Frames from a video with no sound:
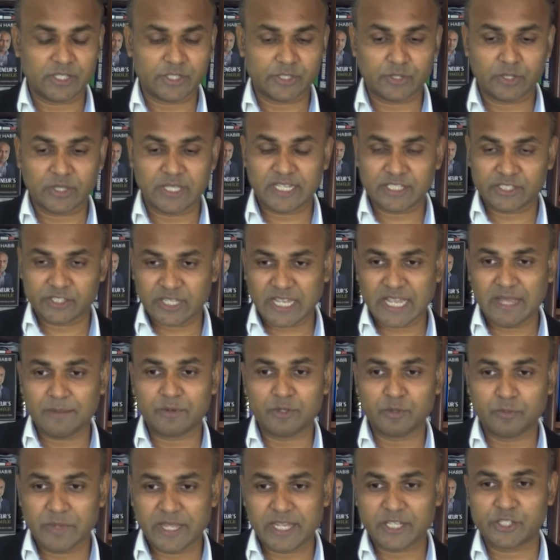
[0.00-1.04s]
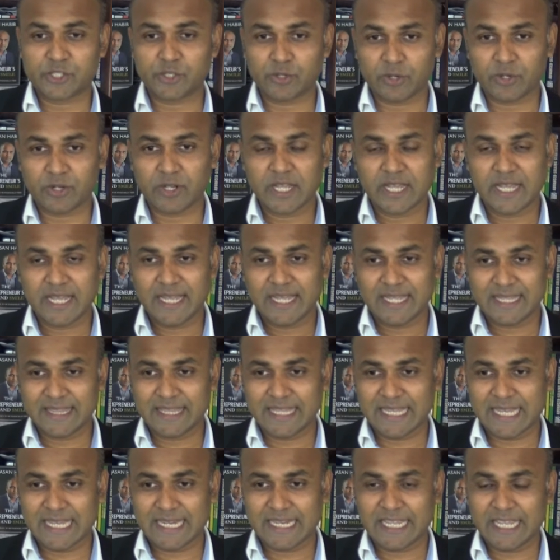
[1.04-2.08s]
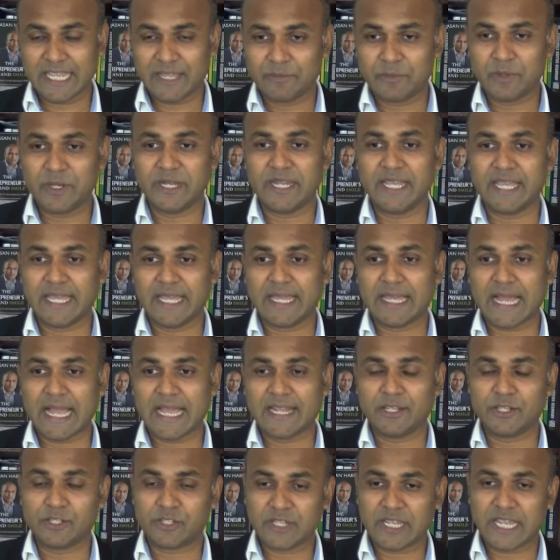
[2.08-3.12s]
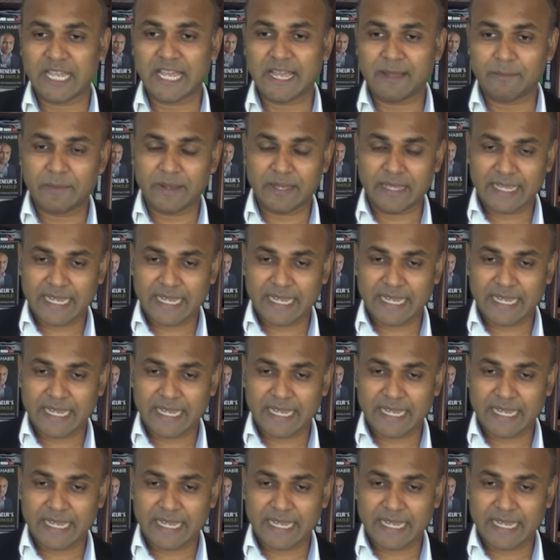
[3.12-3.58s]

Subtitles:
So that's why I have to make sure that every day I need to have